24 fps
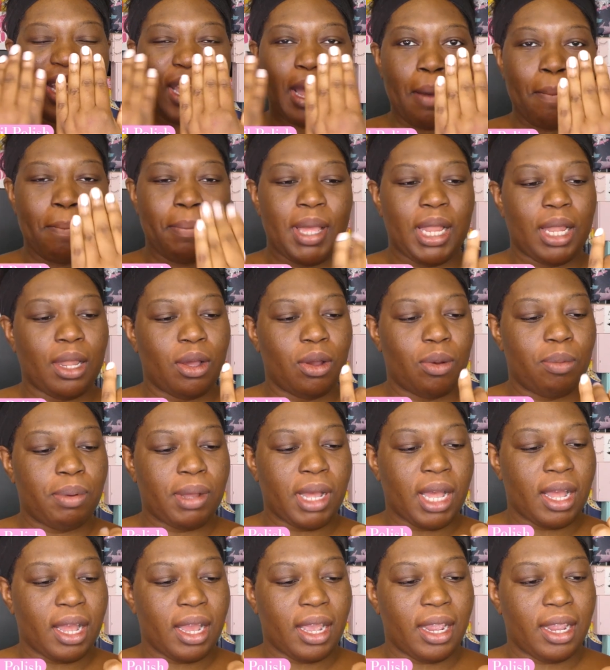got Pillow
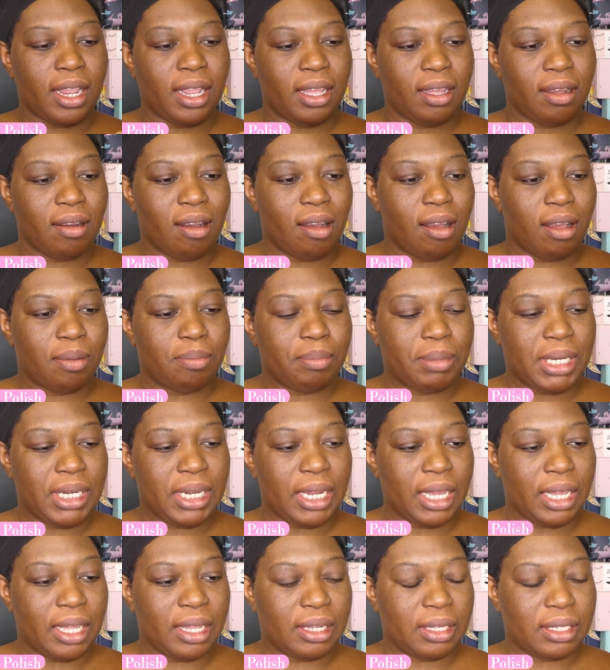Pie on my
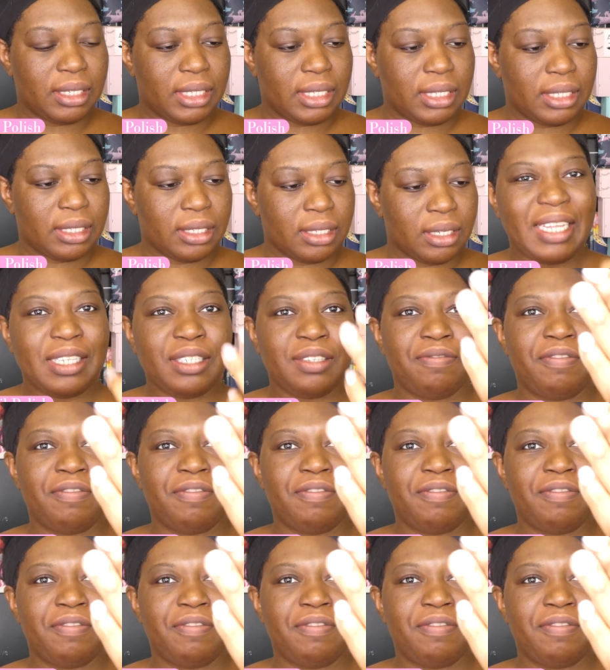nails. It's